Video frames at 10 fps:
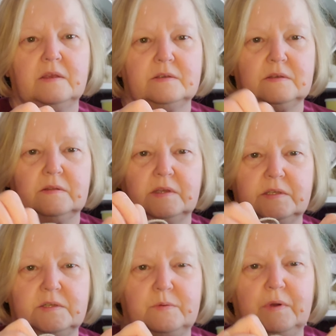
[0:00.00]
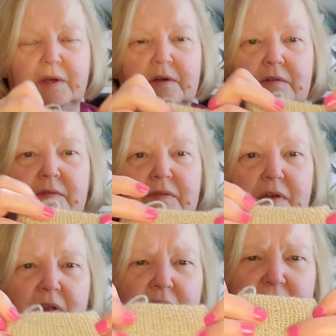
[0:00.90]
So there's 12
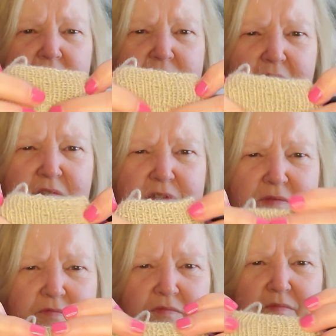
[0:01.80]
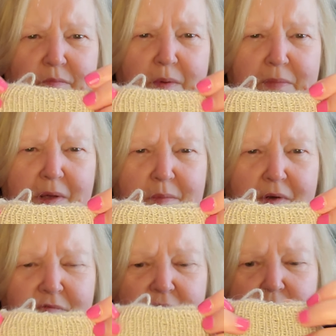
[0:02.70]
rows of
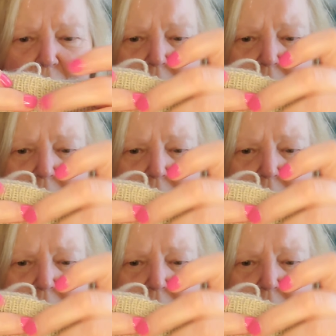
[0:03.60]
1x1 rib,